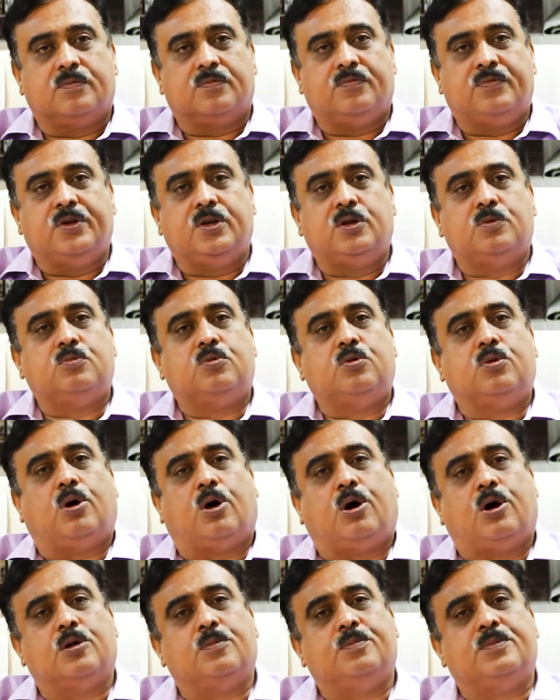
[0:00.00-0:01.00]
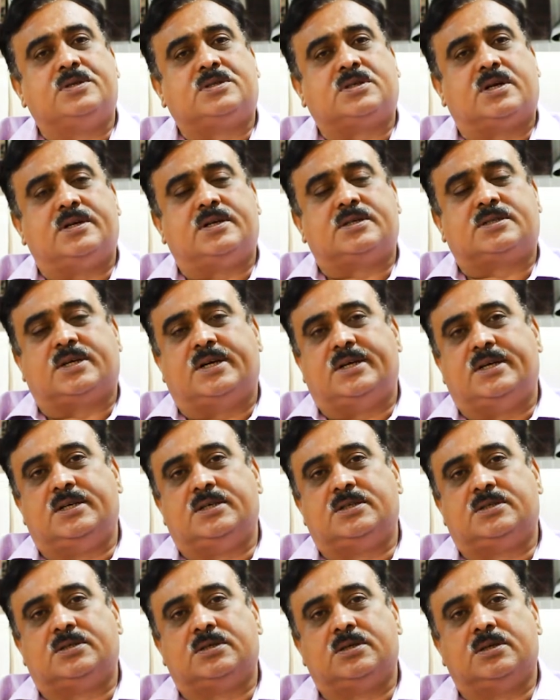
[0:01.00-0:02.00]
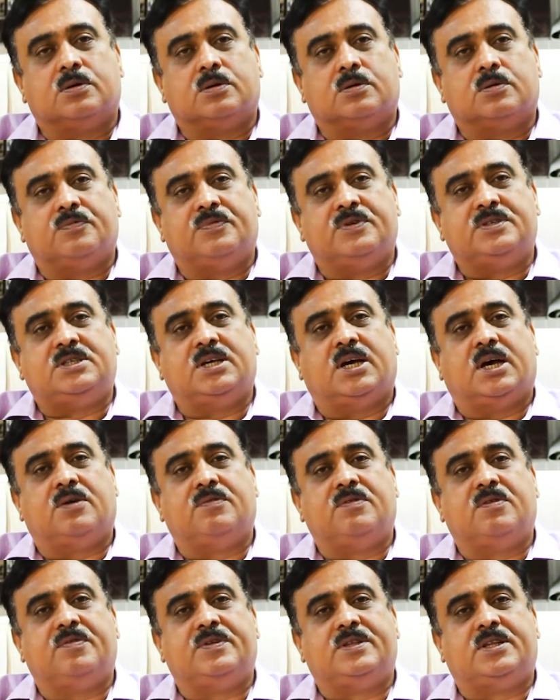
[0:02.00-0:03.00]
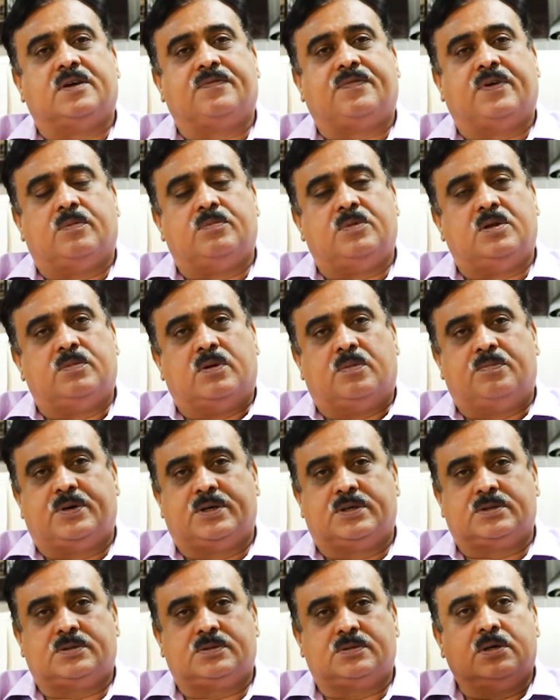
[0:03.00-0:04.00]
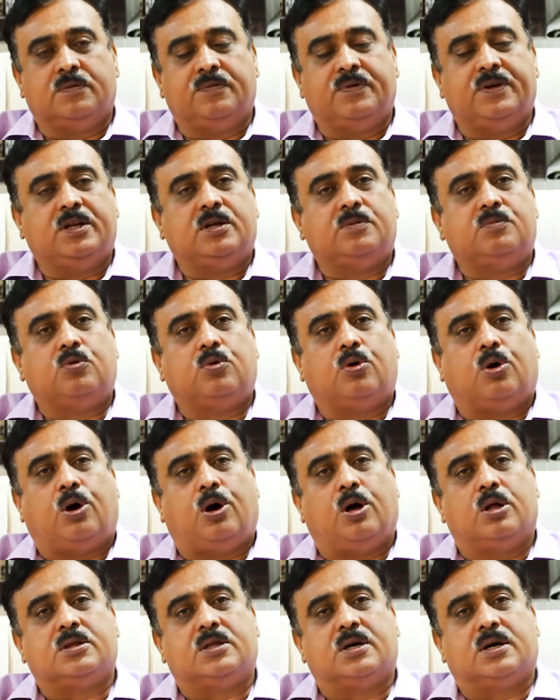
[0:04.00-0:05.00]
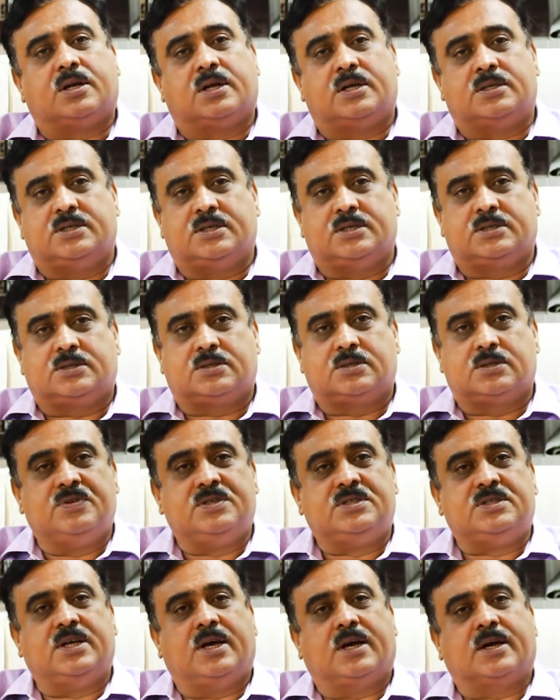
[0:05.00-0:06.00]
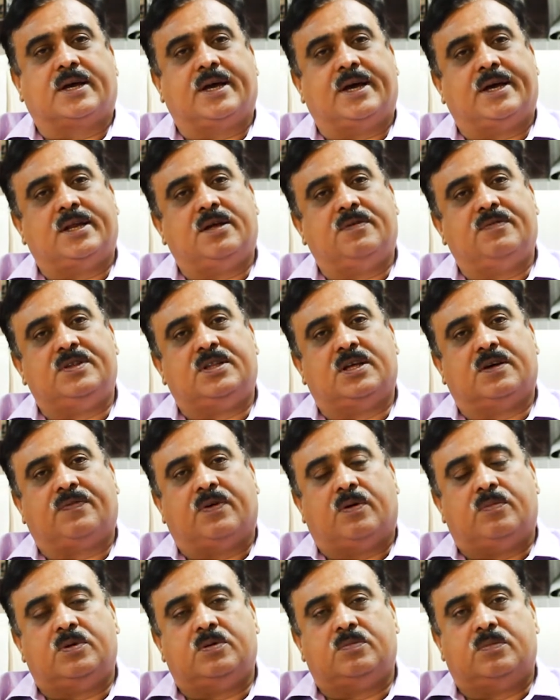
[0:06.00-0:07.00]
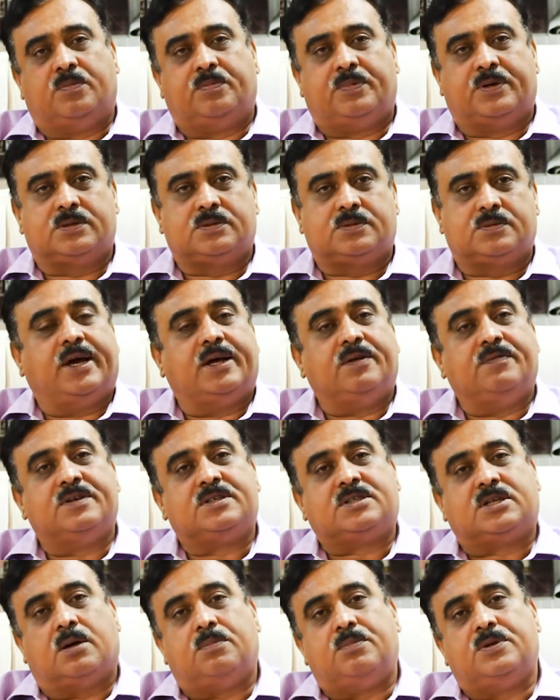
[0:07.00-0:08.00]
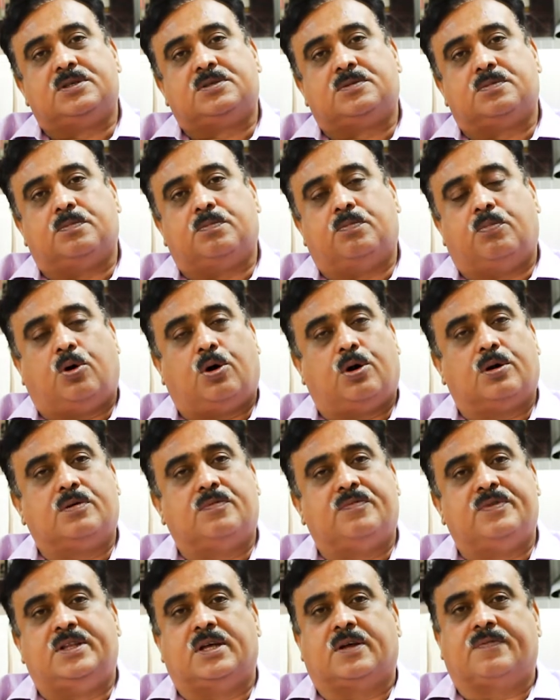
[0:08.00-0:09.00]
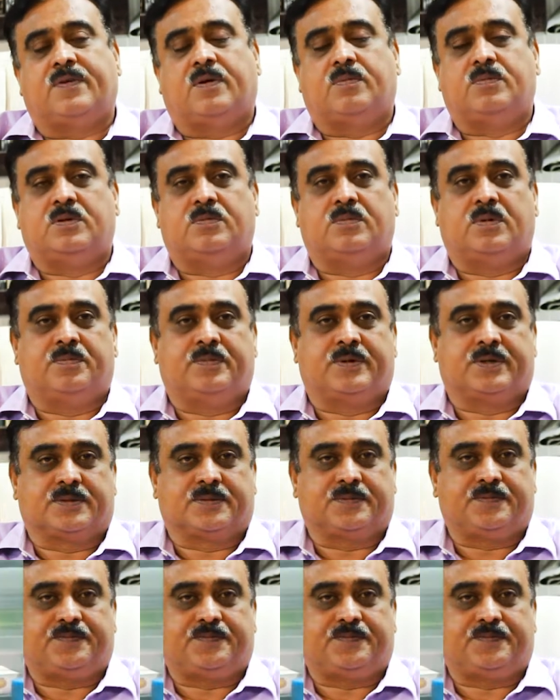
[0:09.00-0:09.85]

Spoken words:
We remove all misunderstandings which they are having with their family members. We remove all the grudges which they are carrying with their family members, and we establish bond with their family members.